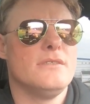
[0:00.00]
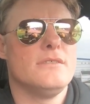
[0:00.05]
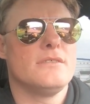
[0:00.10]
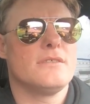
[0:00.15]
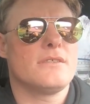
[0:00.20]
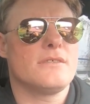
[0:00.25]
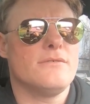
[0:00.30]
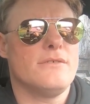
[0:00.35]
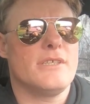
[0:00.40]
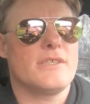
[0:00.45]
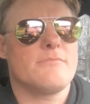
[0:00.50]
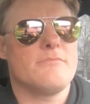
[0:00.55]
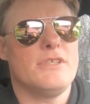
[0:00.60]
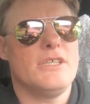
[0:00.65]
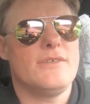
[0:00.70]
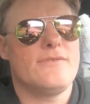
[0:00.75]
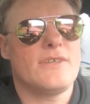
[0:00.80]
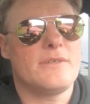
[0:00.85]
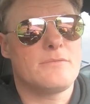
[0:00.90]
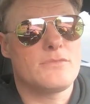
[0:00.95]
Correct me
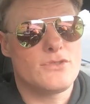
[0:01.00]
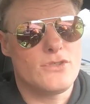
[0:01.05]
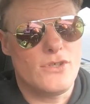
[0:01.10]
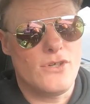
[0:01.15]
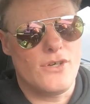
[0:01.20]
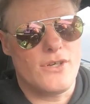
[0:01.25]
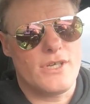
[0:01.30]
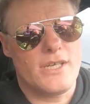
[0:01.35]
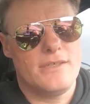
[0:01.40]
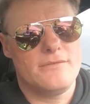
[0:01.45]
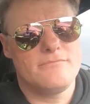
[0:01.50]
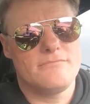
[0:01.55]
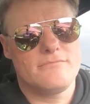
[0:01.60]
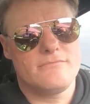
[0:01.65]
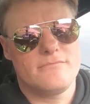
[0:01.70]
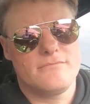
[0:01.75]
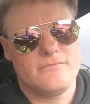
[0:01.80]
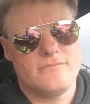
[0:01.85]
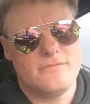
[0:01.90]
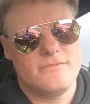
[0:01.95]
if I'm wrong.
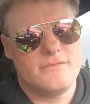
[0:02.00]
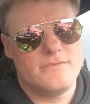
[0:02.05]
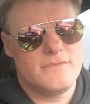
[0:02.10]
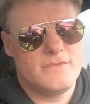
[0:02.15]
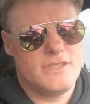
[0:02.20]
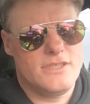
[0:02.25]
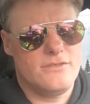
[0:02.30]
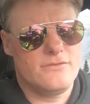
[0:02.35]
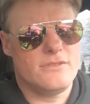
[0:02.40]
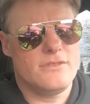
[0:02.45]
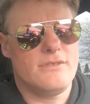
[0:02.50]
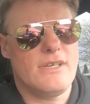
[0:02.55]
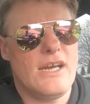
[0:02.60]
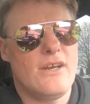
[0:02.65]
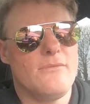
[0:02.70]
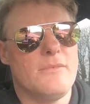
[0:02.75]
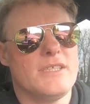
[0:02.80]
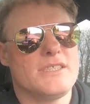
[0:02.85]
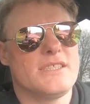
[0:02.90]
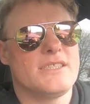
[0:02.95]
And I don't know how
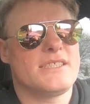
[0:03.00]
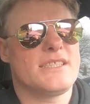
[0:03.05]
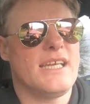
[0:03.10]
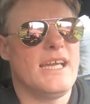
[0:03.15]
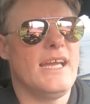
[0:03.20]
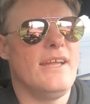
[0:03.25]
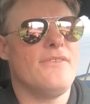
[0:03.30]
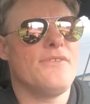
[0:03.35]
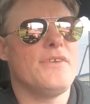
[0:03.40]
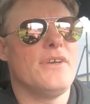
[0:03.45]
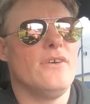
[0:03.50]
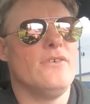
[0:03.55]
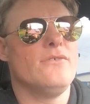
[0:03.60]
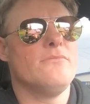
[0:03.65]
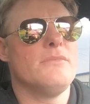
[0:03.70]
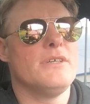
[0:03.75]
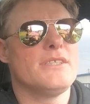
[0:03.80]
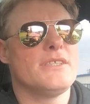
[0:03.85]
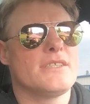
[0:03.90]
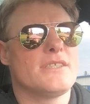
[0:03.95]
much it can tow,
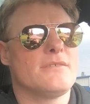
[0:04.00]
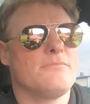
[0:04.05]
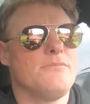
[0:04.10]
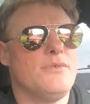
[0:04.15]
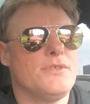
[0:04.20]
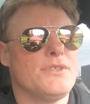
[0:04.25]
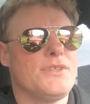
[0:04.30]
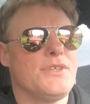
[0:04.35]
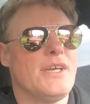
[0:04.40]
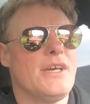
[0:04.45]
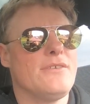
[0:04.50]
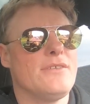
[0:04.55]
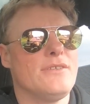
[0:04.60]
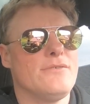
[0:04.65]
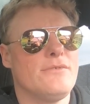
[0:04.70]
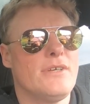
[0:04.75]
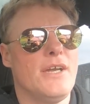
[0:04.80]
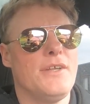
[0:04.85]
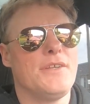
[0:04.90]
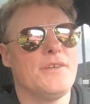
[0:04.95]
but I can put it down in
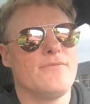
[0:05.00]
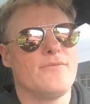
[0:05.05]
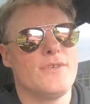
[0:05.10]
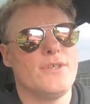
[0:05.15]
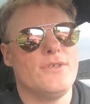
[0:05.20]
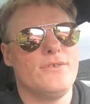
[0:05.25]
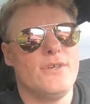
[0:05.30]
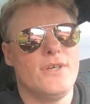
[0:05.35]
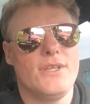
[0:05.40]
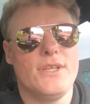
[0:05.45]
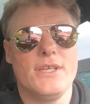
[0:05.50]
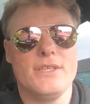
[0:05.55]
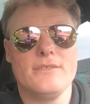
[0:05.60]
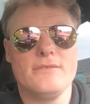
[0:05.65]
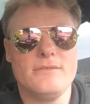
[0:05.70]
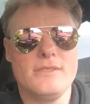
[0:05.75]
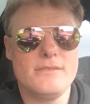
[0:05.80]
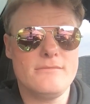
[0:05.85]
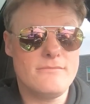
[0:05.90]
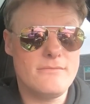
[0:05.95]
writing for you.
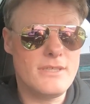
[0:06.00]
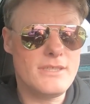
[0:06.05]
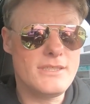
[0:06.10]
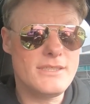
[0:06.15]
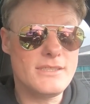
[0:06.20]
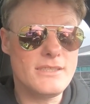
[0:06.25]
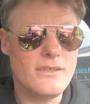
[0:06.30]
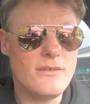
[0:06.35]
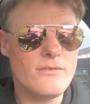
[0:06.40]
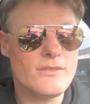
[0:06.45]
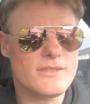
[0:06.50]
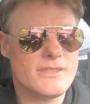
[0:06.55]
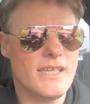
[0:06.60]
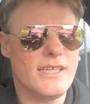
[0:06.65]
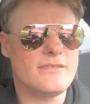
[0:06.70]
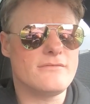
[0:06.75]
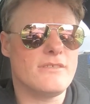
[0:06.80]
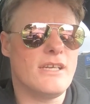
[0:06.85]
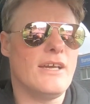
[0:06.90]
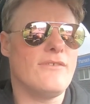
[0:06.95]
And it's always
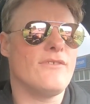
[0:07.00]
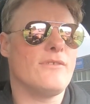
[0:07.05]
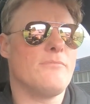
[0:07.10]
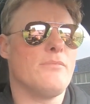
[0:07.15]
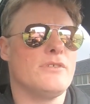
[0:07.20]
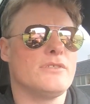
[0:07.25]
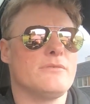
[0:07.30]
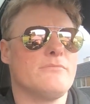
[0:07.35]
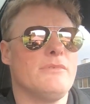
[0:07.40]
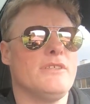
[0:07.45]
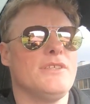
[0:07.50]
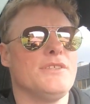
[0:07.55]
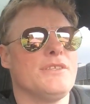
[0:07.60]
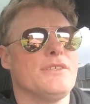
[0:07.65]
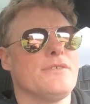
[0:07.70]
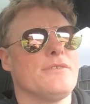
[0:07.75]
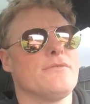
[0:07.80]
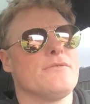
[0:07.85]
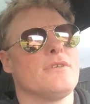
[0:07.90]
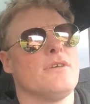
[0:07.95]
nice to have the possibility
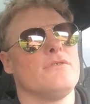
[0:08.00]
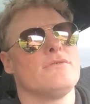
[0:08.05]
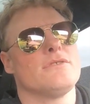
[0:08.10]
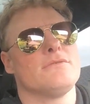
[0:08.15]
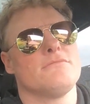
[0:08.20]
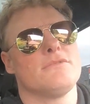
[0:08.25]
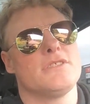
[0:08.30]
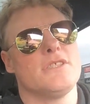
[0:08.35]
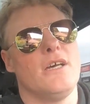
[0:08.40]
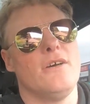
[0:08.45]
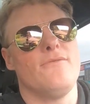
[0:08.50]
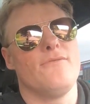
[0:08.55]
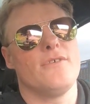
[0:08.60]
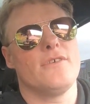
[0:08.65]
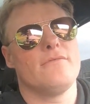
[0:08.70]
to tow some stuff.